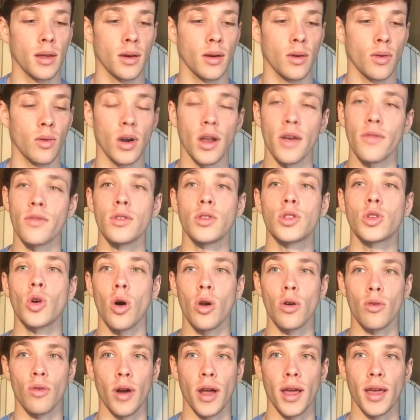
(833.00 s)
Whatever you
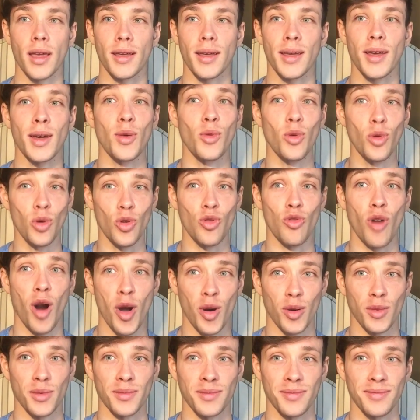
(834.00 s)
tolerate will
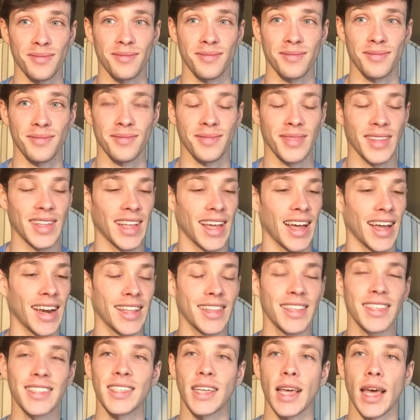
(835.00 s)
grow. And in
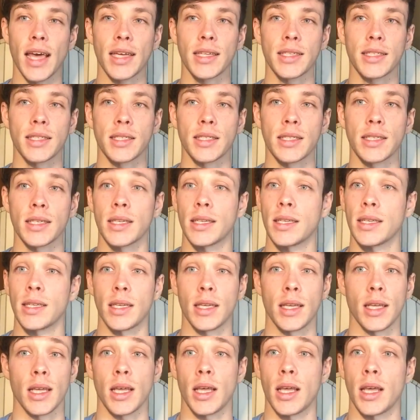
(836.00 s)
this case,
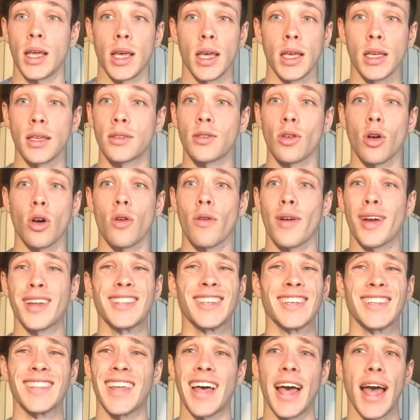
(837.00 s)
he's
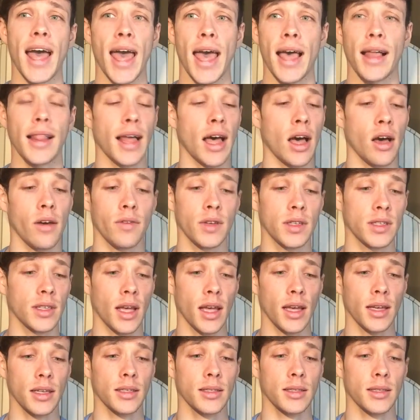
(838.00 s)
tolerating the hell out of his
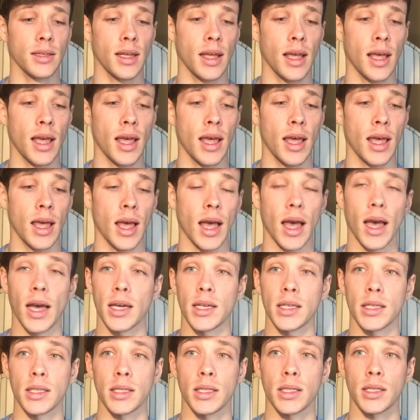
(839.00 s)
ex,
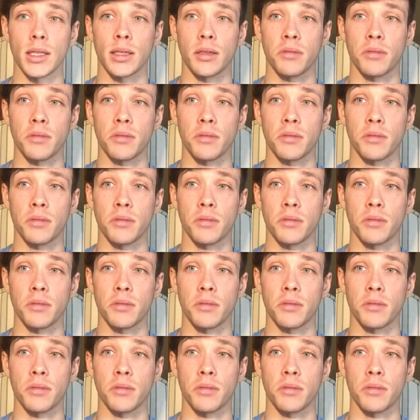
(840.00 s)
and